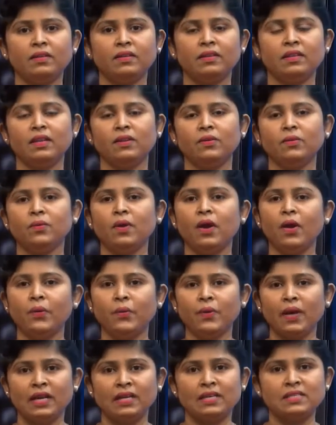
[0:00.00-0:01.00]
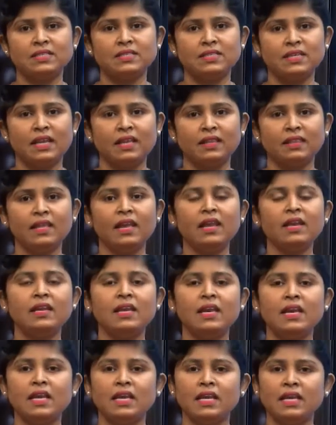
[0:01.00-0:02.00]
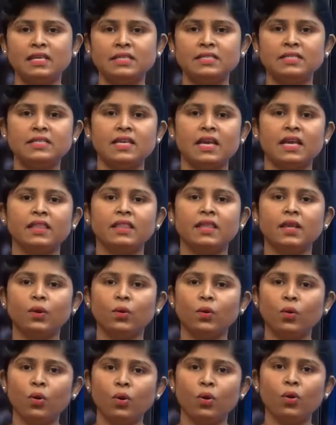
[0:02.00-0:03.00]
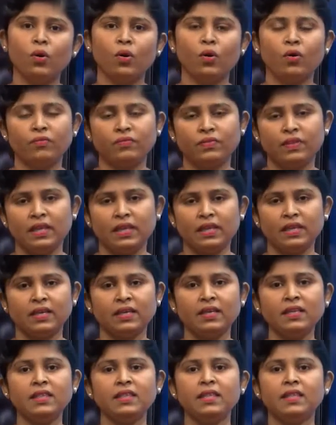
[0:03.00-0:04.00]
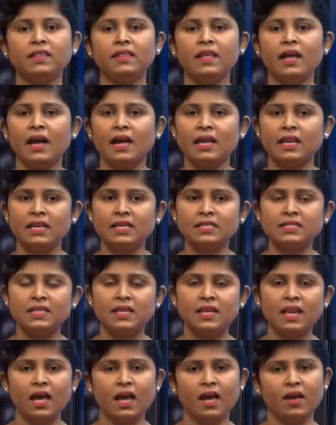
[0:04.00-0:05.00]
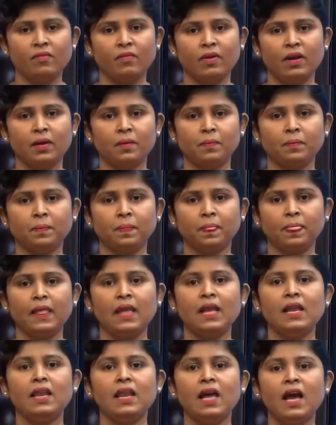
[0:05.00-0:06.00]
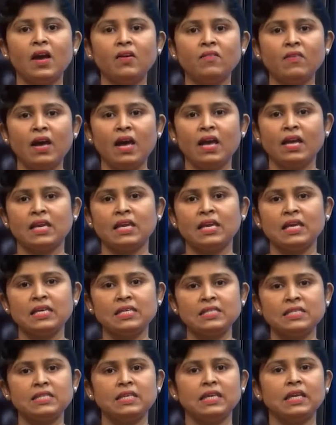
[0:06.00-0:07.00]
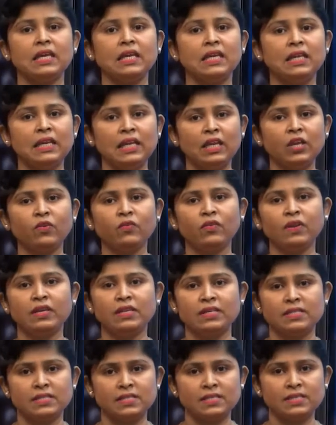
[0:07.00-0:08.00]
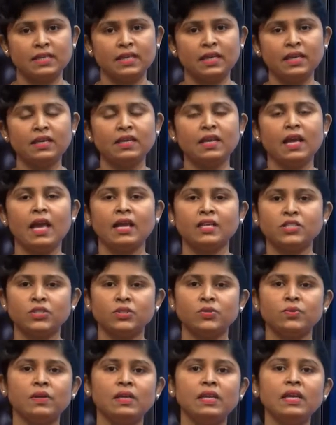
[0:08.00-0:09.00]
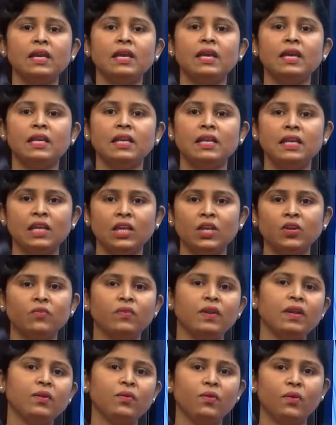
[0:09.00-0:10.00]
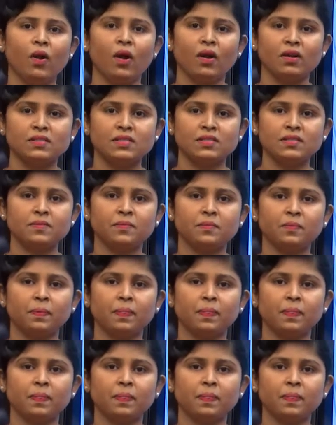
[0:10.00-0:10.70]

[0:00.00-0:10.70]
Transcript: Then you have to understand that inside the core of the earth there is lava. Lava is in liquid state, actually liquid rocks.